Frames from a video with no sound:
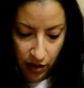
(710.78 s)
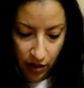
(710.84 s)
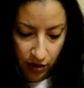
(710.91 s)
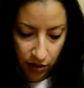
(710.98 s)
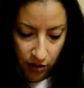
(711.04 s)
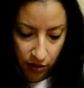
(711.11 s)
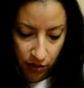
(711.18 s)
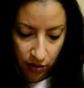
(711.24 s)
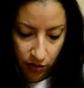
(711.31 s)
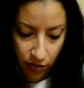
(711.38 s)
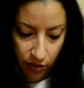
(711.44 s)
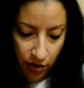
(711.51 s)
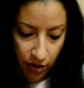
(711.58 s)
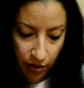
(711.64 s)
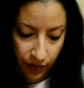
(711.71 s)
Yes,
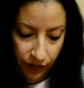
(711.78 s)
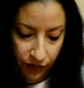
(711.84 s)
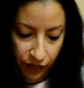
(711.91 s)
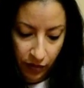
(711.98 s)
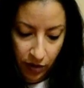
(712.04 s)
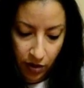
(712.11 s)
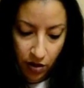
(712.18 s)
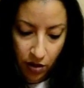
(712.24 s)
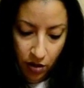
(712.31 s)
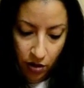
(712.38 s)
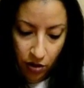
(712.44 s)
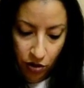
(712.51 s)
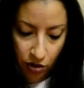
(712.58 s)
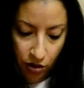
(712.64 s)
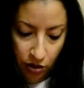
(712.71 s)
okay.
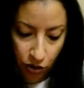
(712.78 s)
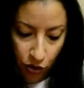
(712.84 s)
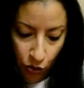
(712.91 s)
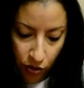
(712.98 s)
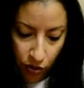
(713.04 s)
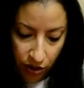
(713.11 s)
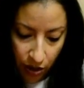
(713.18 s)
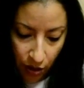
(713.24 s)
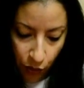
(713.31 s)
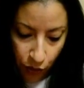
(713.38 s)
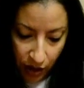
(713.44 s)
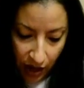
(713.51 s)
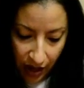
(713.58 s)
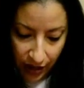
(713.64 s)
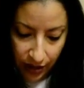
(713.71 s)
You're going to do a double
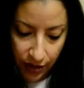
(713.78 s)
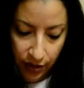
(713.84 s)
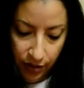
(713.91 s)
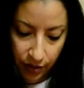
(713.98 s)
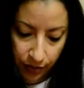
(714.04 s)
knot.